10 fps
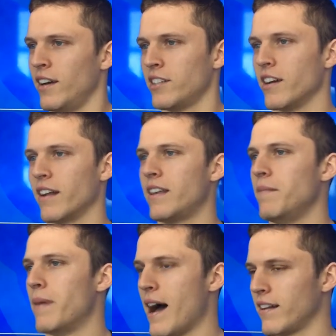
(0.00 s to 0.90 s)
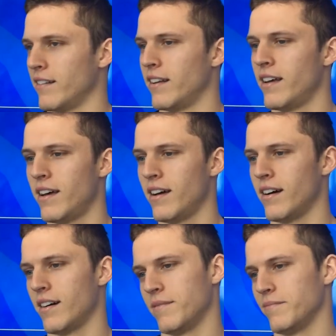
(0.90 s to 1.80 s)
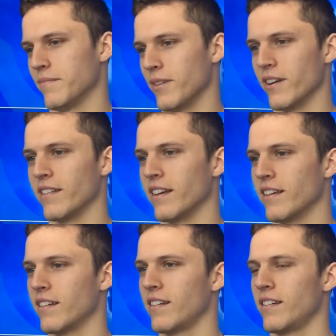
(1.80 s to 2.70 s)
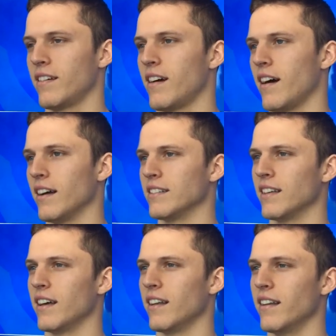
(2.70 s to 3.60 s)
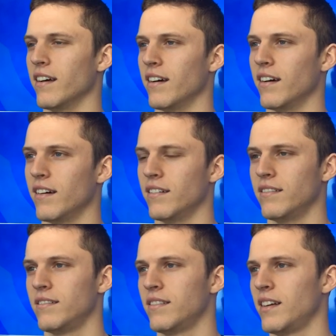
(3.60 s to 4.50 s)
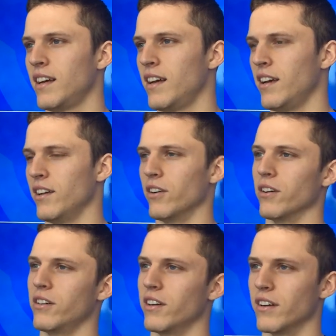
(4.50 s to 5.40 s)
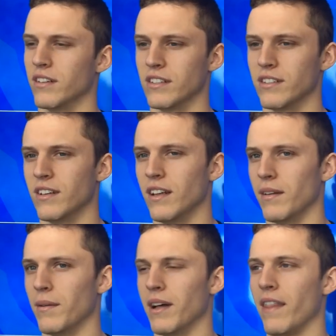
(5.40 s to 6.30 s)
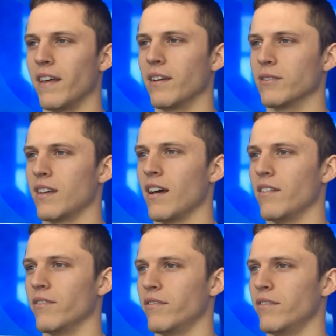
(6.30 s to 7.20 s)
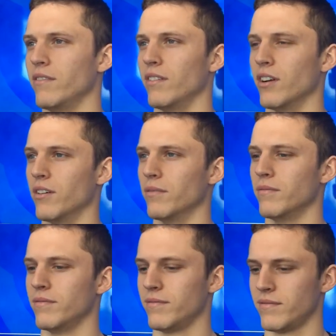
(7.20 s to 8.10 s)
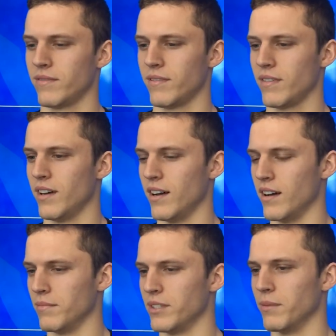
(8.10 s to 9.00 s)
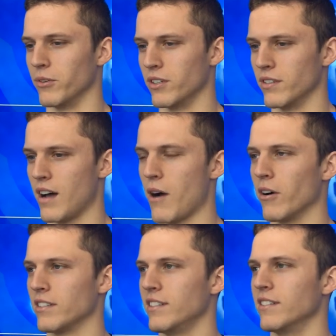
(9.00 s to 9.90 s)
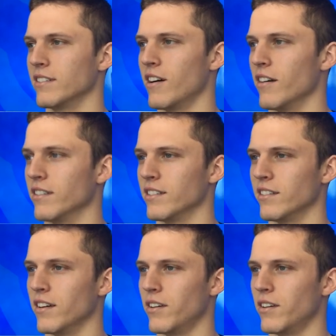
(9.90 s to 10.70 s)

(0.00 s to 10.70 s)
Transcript: Just got to keep battling. Um, you know, I think I said, uh, you know, earlier is, and you know, I think it was kind of, you know, um, similar to how our season's gone this year.